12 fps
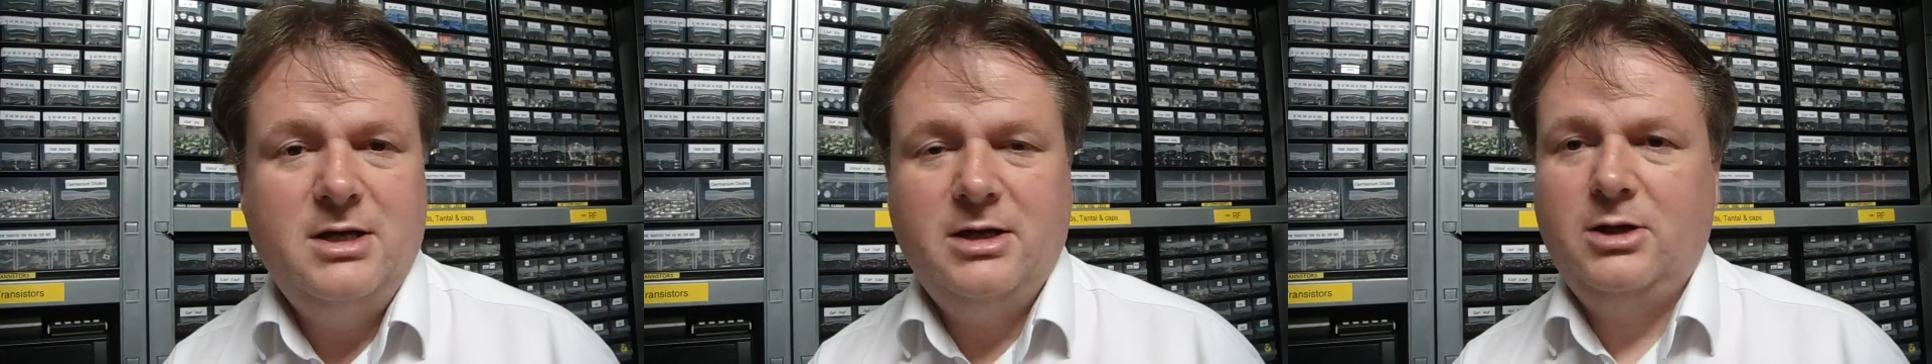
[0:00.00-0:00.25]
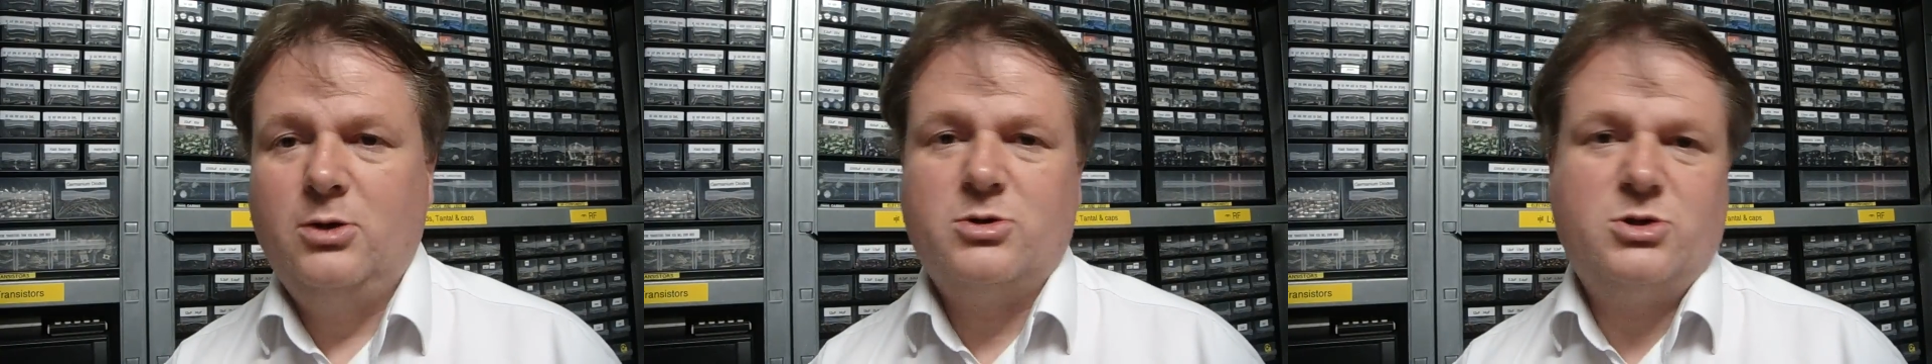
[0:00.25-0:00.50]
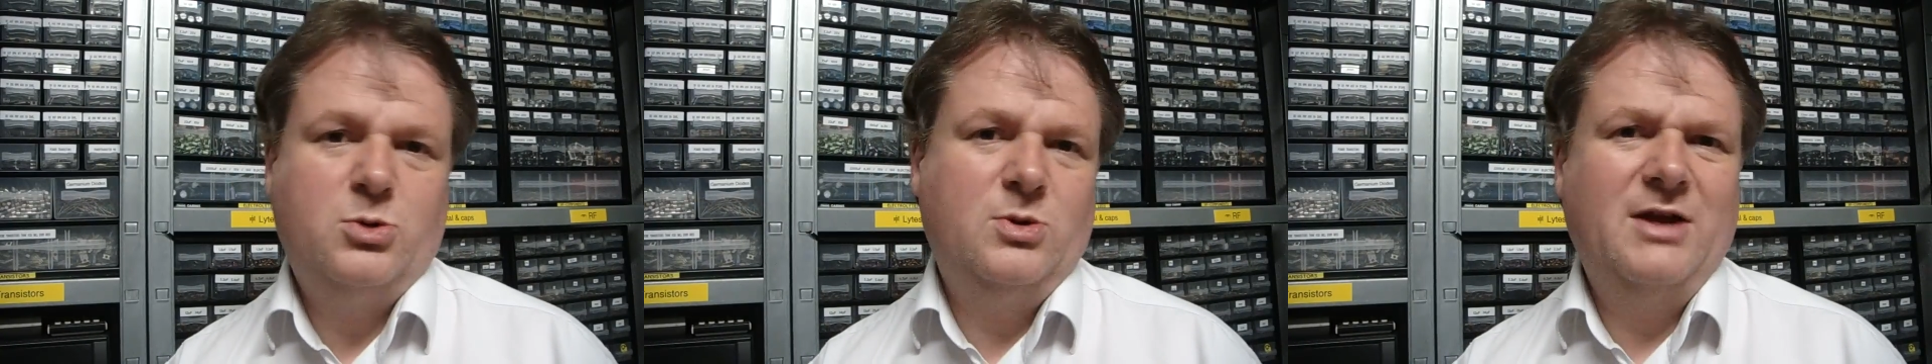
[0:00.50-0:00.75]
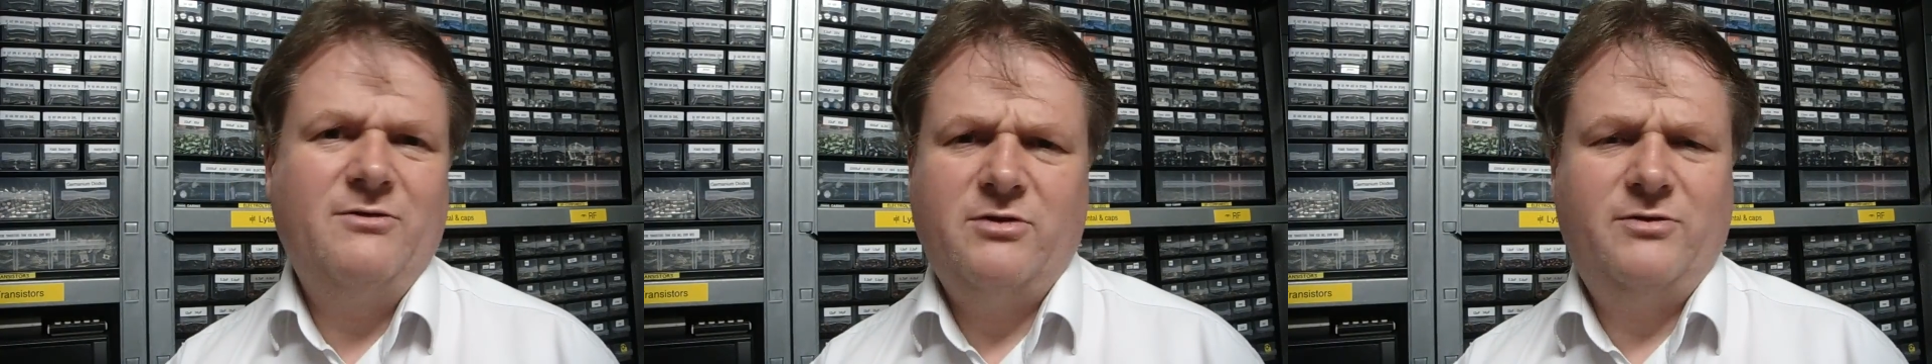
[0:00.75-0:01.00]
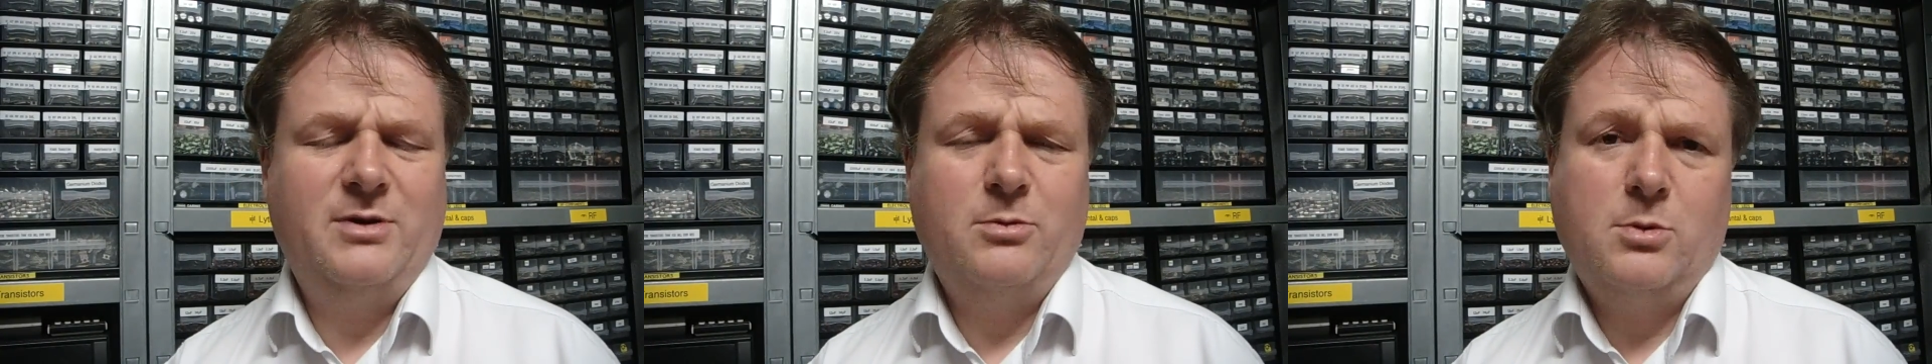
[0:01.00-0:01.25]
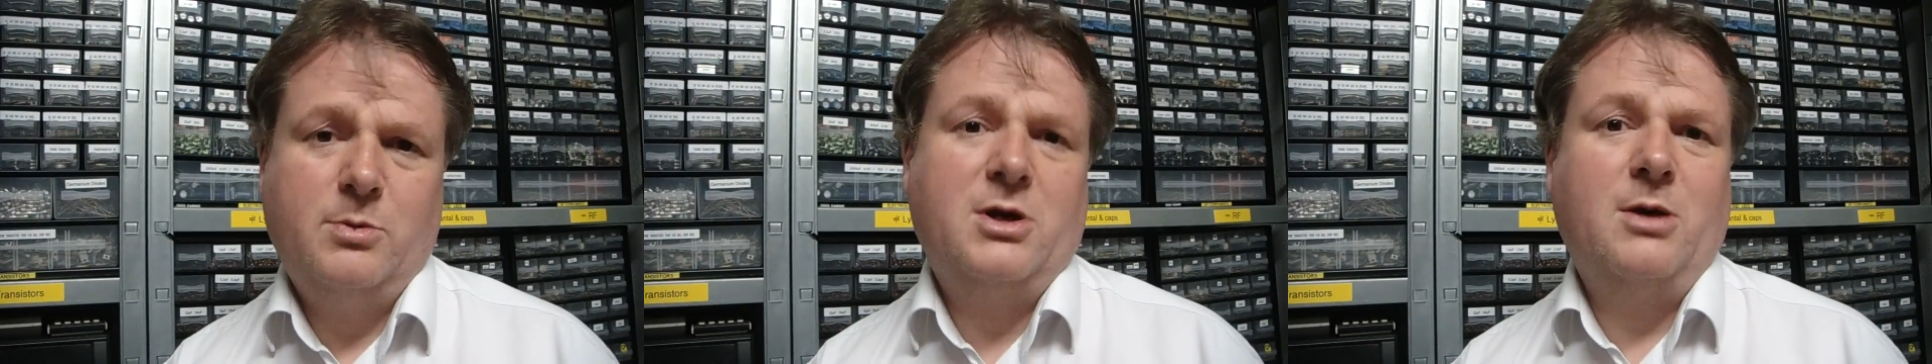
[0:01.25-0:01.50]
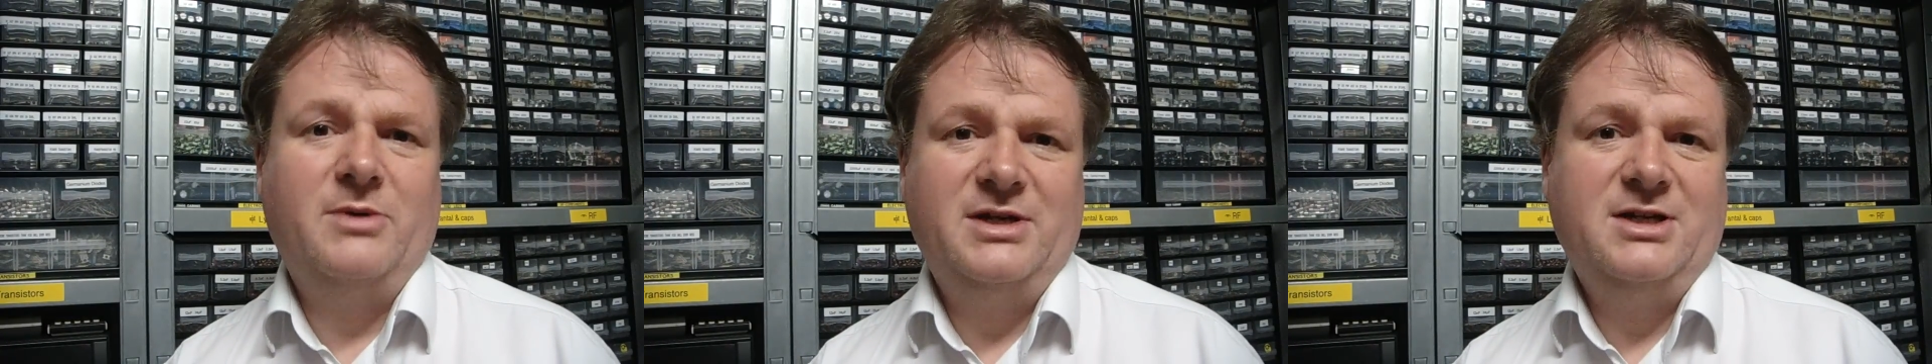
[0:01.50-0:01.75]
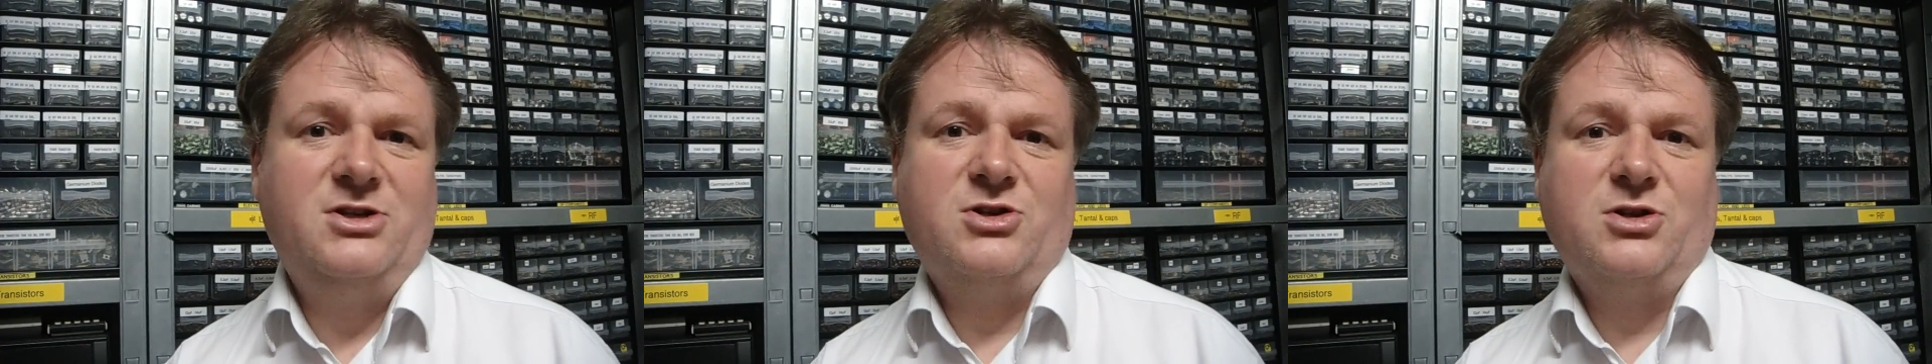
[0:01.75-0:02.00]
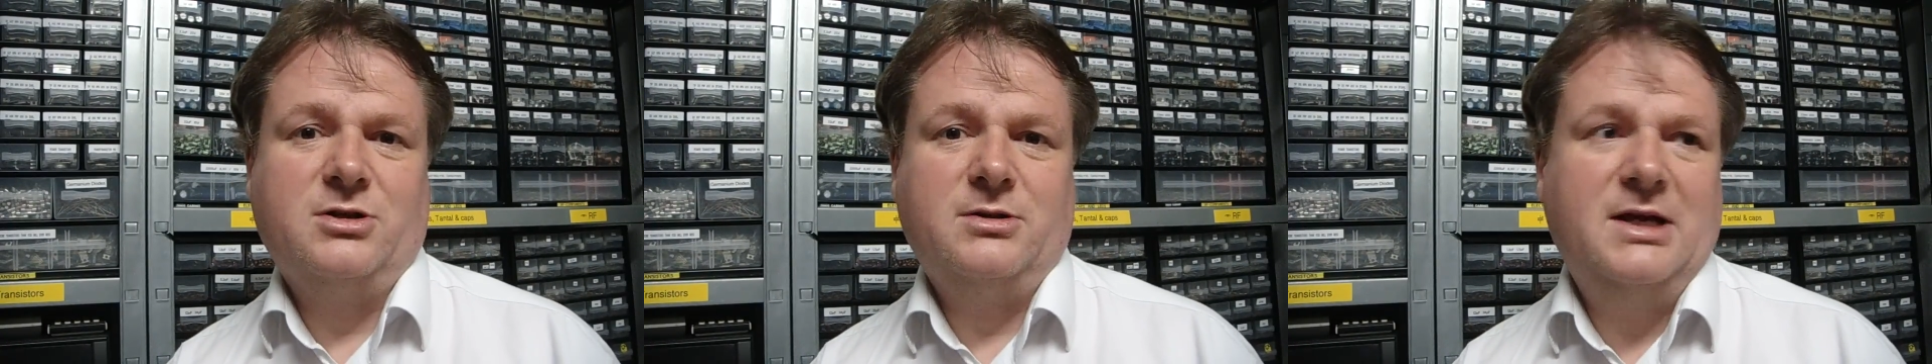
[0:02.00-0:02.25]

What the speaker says: You know, soon everything will become digital